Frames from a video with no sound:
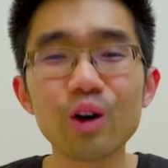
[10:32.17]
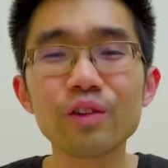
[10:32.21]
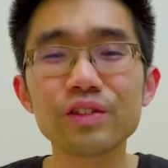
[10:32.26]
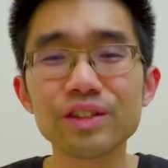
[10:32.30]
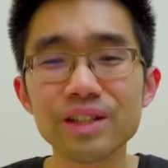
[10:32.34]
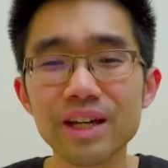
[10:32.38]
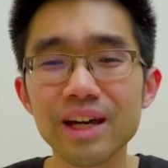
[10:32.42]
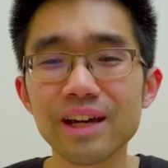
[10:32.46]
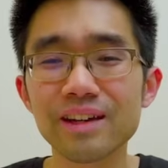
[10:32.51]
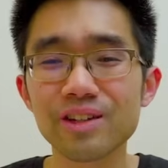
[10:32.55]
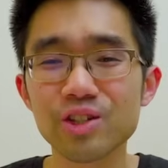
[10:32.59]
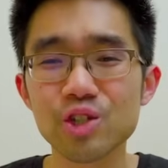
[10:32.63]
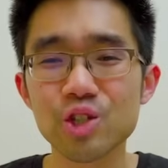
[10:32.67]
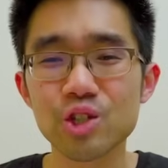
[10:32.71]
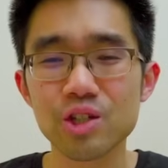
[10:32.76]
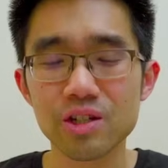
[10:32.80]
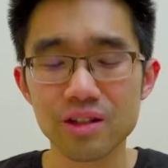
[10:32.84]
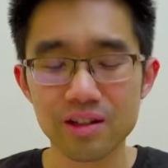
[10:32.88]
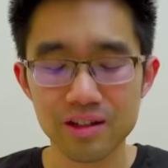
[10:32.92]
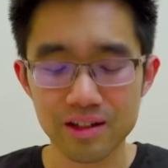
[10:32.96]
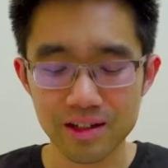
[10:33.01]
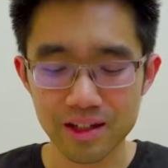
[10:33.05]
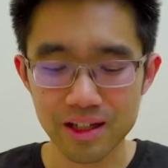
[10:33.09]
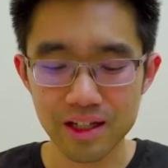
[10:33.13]
of
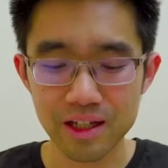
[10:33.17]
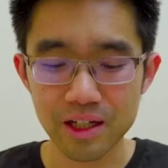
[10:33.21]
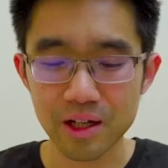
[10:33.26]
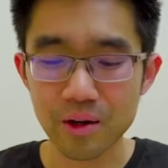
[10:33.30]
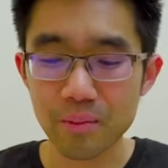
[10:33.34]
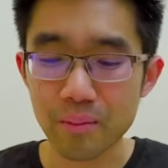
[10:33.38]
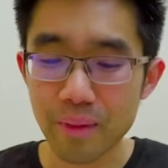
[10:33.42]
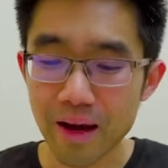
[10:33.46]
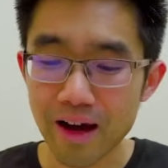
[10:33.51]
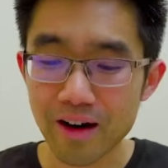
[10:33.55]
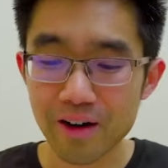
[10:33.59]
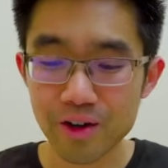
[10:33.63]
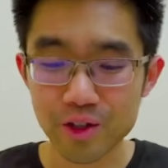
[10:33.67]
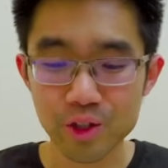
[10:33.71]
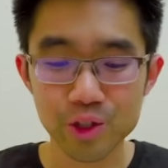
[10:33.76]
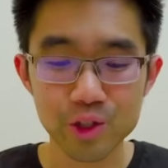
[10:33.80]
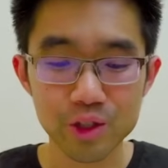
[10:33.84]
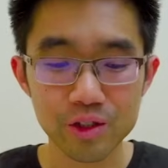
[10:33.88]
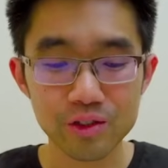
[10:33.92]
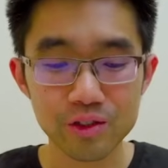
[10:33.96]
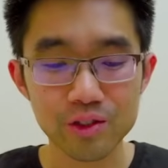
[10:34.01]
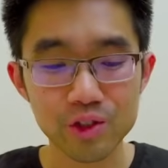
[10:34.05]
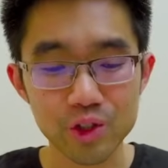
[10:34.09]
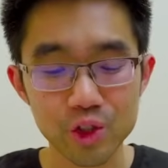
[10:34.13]
texture in
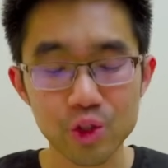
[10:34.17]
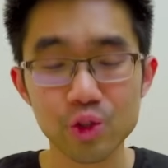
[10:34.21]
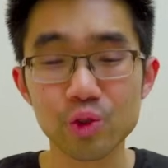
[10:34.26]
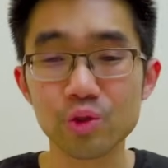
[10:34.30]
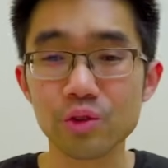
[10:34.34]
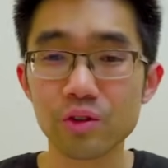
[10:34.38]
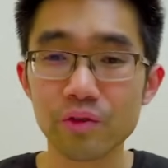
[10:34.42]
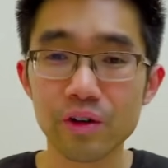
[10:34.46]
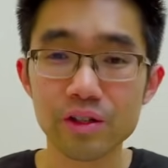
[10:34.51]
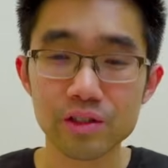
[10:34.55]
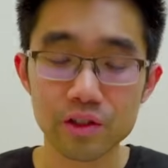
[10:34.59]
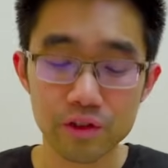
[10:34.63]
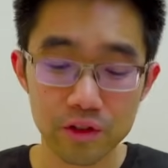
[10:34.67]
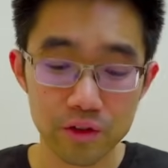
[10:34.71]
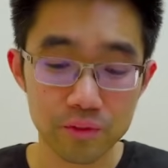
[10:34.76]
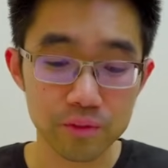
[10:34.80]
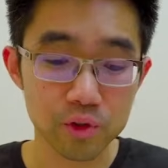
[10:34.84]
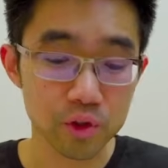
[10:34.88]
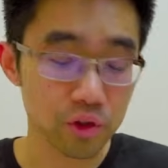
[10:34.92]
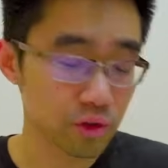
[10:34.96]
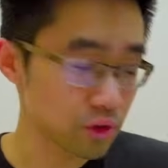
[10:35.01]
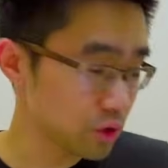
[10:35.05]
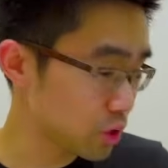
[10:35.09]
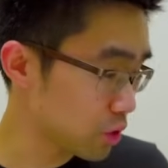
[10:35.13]
comparison to the rest of them.
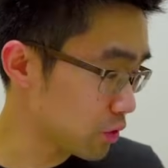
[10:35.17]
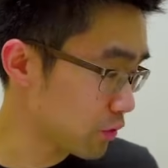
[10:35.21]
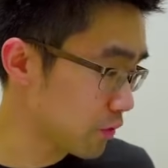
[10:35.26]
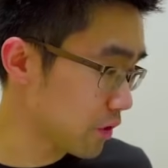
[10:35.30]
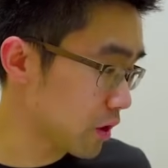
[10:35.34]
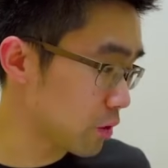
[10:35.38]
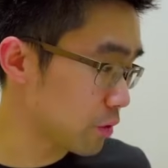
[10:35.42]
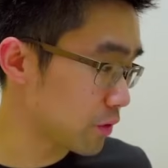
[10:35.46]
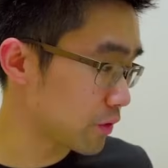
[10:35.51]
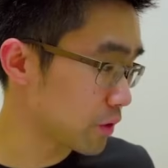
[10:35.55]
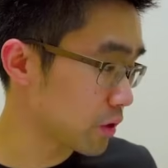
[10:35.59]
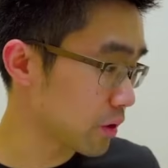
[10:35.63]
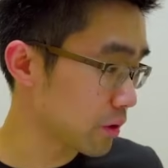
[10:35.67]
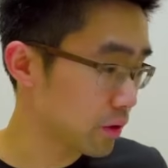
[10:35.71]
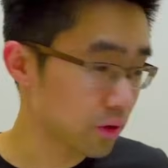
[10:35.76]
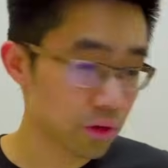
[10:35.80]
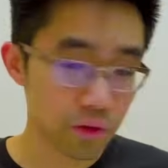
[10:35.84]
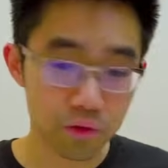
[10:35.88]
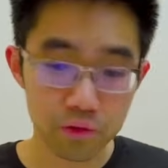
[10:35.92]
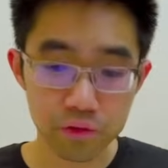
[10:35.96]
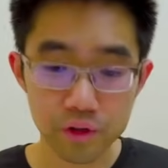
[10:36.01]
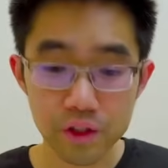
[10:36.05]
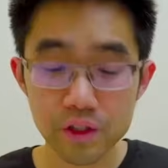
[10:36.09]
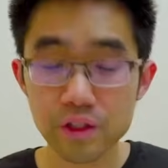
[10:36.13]
So far we've gone
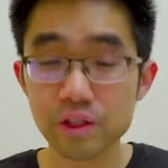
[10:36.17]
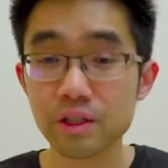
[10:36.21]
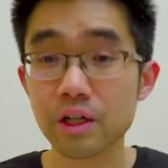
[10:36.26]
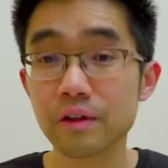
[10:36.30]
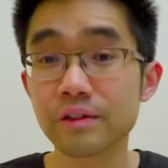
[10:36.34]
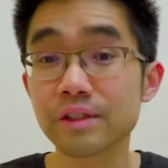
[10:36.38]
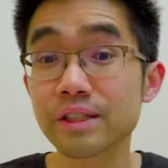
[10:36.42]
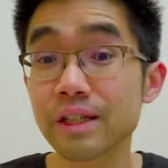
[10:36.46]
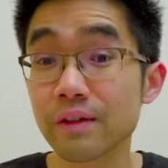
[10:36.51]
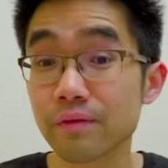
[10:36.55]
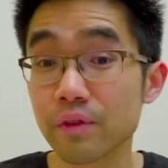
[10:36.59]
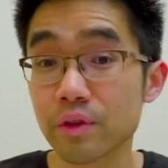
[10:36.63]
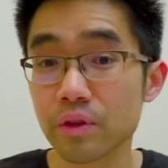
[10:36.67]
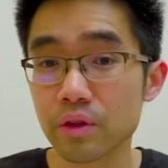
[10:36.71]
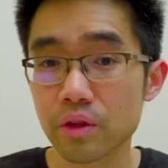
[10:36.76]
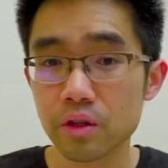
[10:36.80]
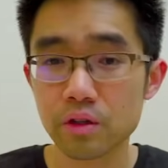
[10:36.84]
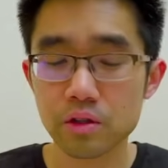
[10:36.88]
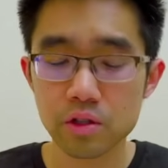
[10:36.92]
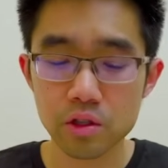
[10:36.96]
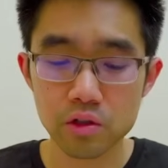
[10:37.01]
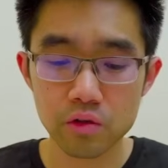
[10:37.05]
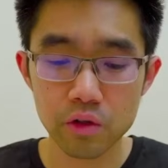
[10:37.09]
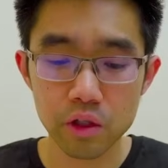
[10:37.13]
through, this is our 7th
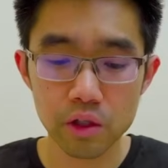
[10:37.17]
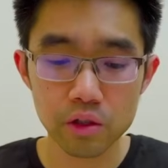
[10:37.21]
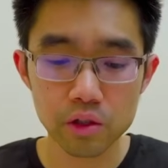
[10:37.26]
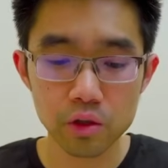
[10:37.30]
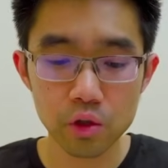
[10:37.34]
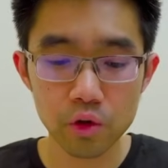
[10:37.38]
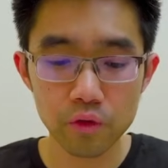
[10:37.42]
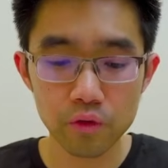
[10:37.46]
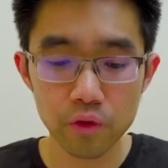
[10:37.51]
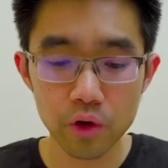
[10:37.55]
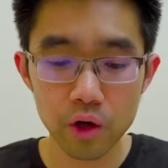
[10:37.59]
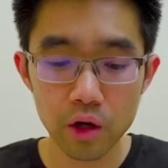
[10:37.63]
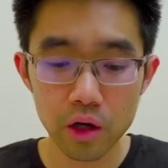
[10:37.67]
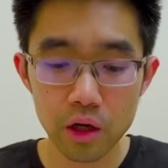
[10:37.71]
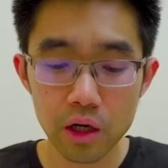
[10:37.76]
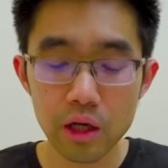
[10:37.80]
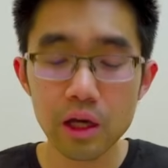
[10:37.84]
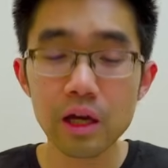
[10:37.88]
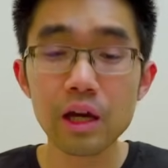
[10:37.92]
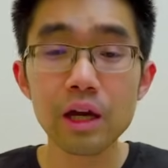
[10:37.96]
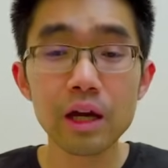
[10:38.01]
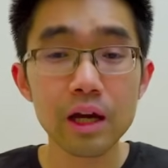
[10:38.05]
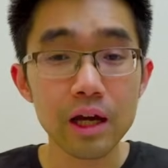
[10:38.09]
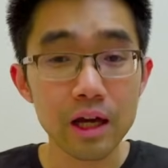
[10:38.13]
string so far,
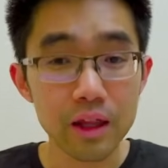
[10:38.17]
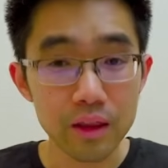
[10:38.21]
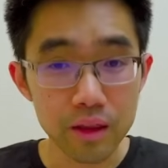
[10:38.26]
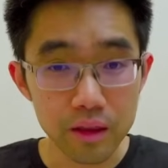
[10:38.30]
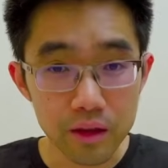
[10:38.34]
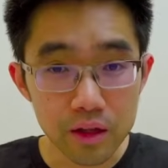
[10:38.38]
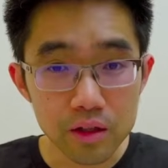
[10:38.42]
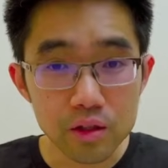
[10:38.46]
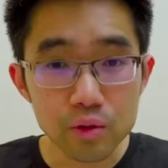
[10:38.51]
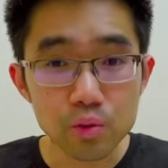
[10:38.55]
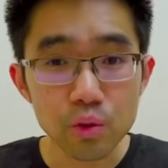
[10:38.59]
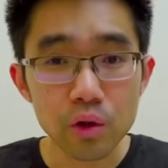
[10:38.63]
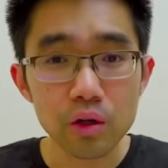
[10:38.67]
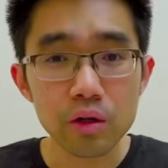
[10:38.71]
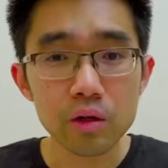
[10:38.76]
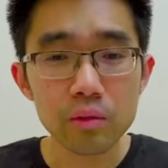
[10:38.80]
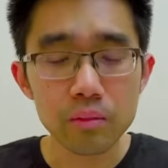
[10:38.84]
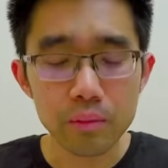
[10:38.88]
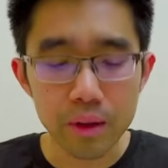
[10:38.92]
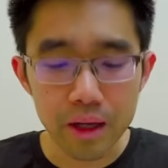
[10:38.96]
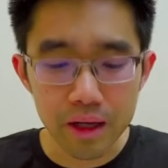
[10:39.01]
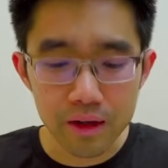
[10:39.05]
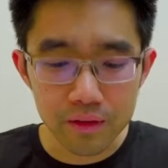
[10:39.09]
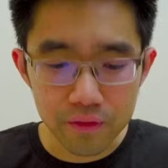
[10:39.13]
and this one
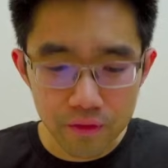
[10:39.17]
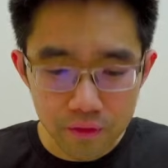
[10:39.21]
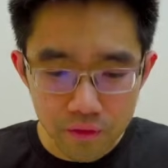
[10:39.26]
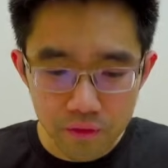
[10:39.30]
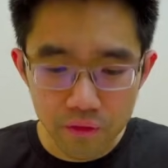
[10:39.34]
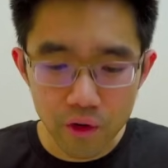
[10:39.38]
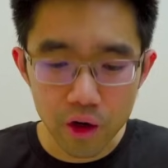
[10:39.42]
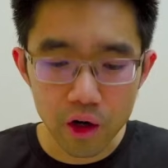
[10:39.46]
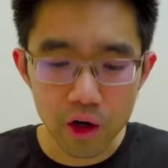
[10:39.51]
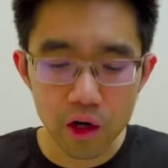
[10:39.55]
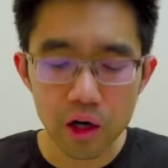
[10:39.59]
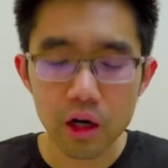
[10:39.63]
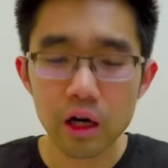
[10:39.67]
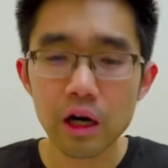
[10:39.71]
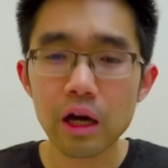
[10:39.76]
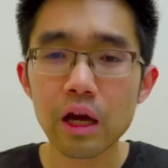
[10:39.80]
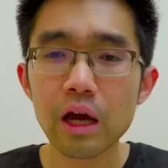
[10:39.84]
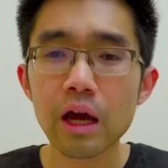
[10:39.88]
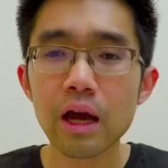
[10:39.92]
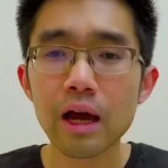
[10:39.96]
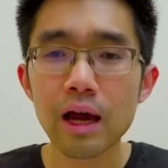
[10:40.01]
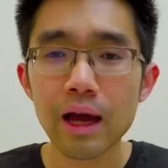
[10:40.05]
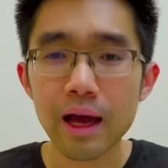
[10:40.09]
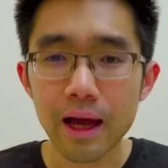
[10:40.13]
by far
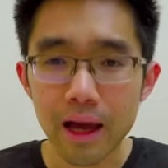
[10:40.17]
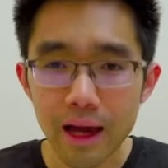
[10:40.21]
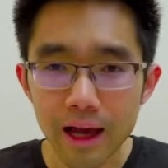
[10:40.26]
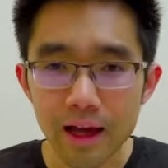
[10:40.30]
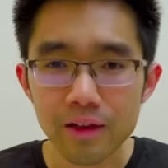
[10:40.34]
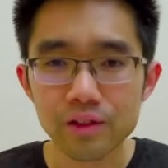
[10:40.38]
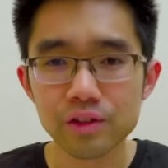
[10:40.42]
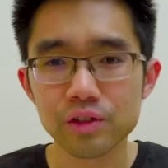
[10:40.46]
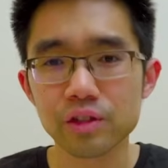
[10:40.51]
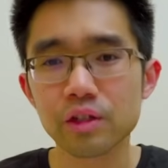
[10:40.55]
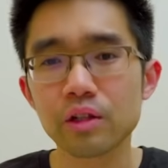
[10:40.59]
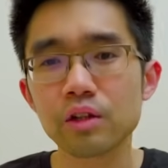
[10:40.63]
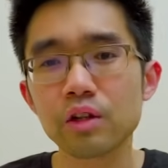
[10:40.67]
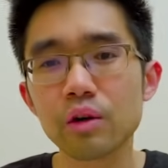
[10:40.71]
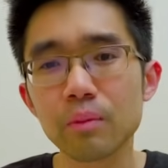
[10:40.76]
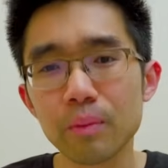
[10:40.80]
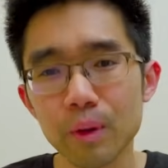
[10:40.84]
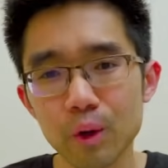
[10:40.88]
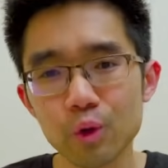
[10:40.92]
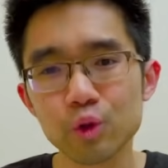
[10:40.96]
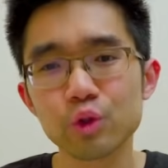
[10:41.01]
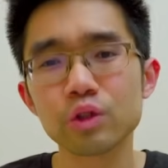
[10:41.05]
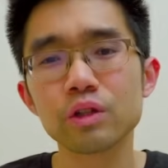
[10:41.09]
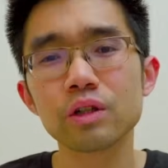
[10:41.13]
has the
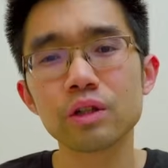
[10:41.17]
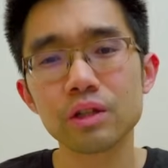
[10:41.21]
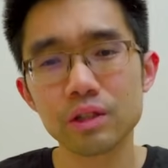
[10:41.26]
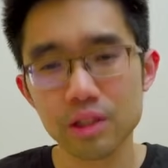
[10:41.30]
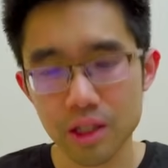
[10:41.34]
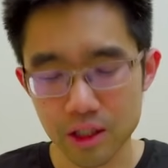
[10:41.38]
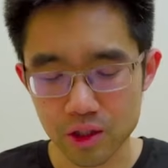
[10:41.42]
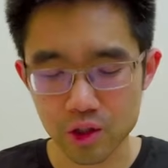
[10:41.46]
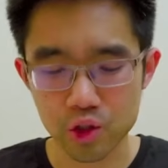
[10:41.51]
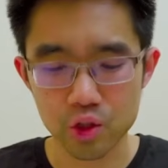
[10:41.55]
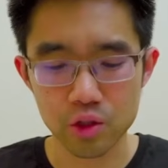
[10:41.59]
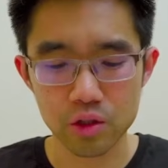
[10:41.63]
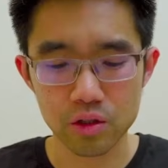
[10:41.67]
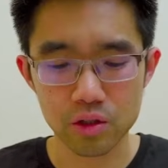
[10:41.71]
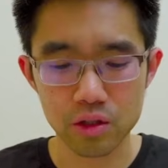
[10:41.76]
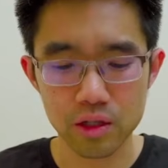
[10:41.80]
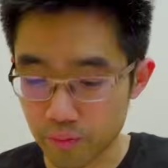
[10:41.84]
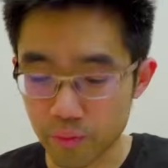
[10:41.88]
most texture.